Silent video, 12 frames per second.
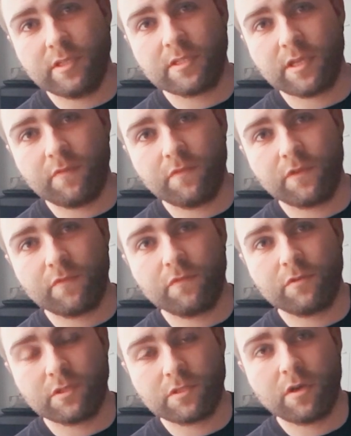the same thing for
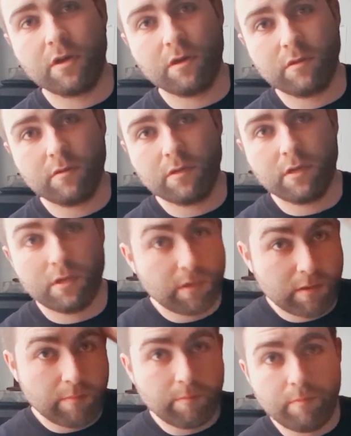a guitar.
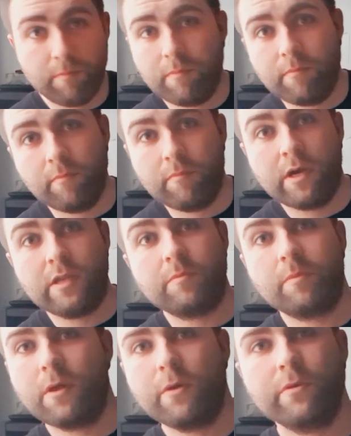Mind
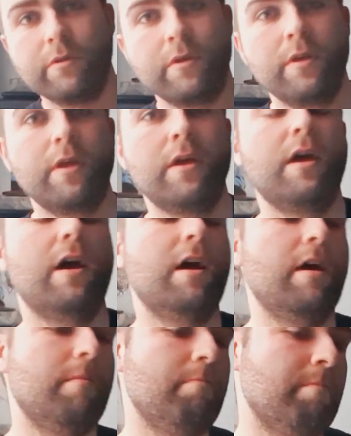blown.
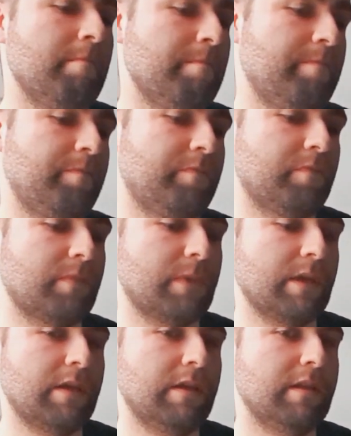Um,
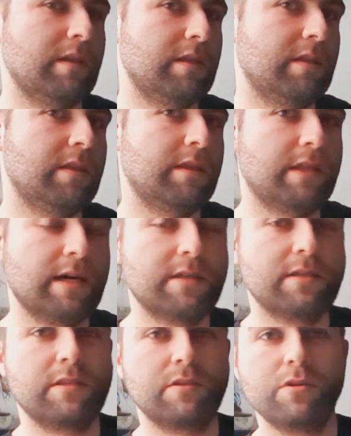
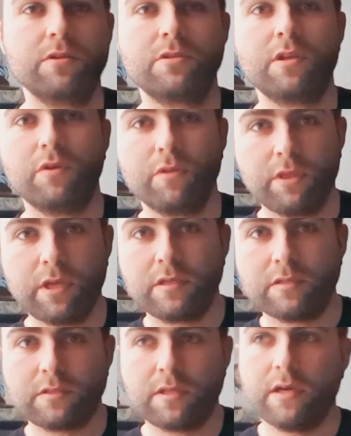that, those little
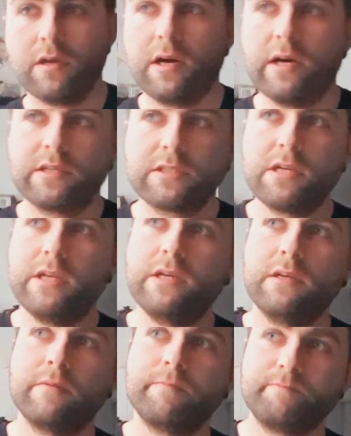things, they're
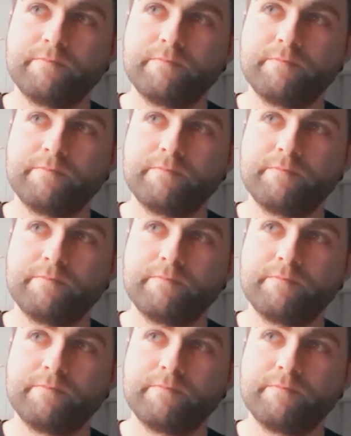actually